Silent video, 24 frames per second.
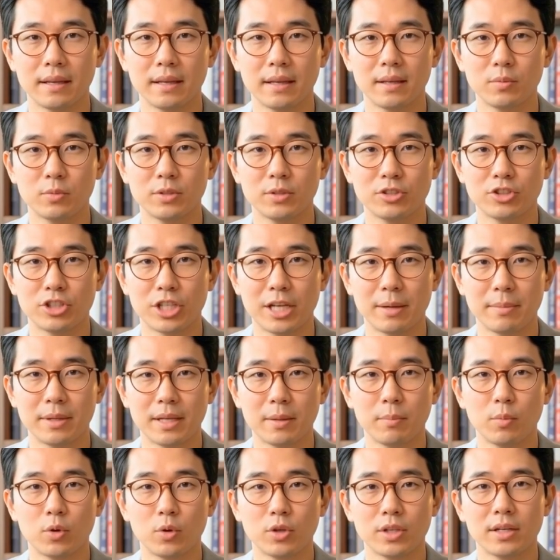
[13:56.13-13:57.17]
with JP
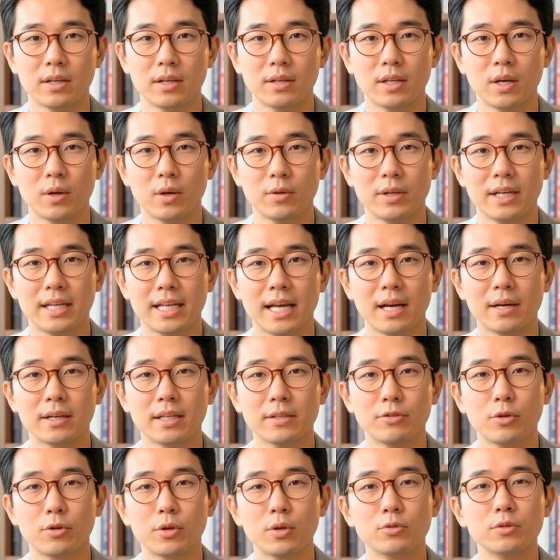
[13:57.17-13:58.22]
Morgan alone
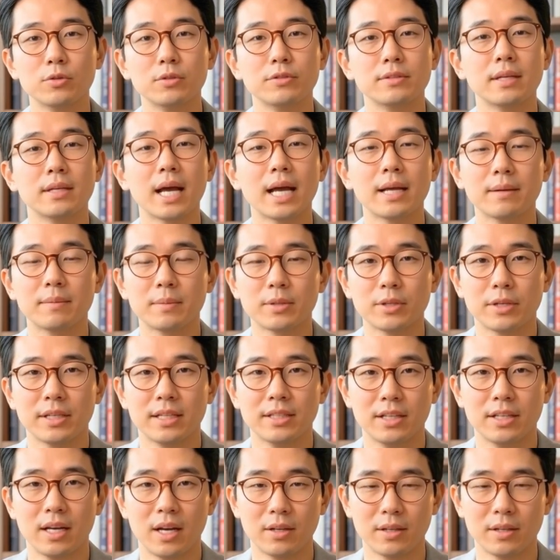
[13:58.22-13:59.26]
accounting for over $5
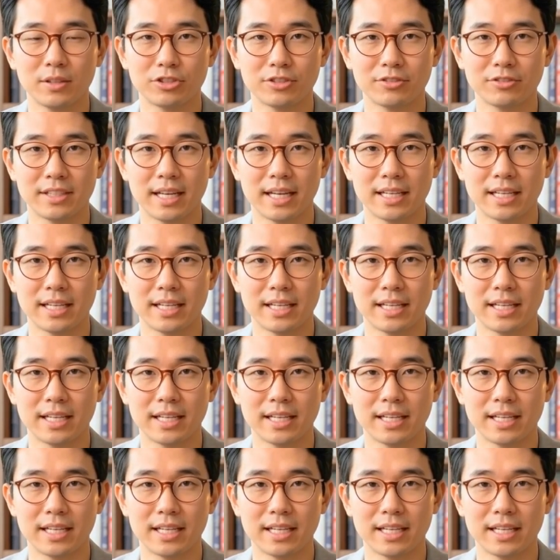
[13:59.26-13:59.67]
billion of that